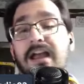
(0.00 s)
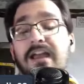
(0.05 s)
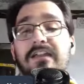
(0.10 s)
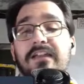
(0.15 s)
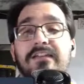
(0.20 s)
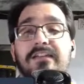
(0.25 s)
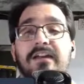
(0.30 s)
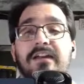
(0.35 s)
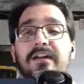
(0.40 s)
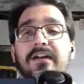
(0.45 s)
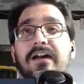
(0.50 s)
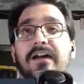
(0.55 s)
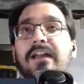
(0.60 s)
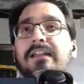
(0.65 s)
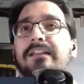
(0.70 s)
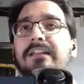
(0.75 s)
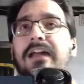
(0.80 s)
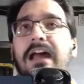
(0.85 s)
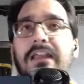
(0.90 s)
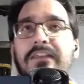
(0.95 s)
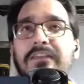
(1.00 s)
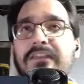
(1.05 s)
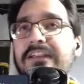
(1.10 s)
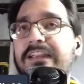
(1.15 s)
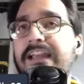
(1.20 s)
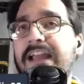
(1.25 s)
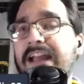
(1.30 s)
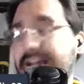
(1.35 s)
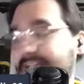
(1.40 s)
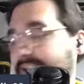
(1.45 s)
yeah. I think
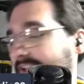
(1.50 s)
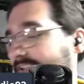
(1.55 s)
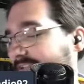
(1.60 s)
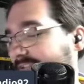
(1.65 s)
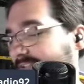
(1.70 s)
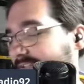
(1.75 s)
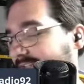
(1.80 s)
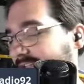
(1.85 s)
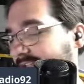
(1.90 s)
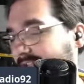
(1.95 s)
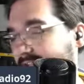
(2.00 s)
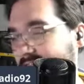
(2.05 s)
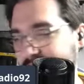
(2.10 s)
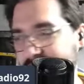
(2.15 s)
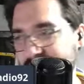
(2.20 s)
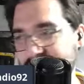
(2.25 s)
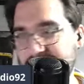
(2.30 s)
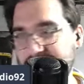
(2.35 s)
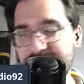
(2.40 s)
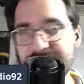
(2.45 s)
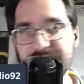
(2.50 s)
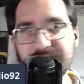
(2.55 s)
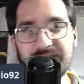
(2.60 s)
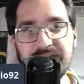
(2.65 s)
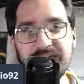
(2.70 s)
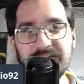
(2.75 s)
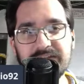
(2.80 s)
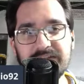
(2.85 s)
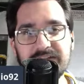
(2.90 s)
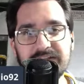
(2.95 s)
I think definitely.
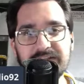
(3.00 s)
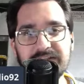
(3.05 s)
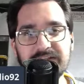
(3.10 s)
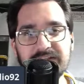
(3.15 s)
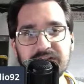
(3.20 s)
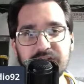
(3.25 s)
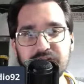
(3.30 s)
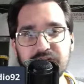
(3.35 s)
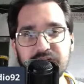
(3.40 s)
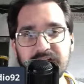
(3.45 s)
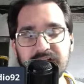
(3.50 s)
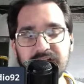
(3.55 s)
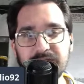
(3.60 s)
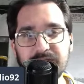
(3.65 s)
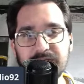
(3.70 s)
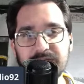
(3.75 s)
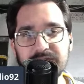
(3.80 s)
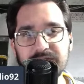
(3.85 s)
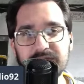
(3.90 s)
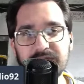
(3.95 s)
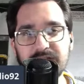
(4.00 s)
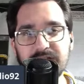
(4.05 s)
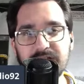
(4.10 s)
I think Kushida.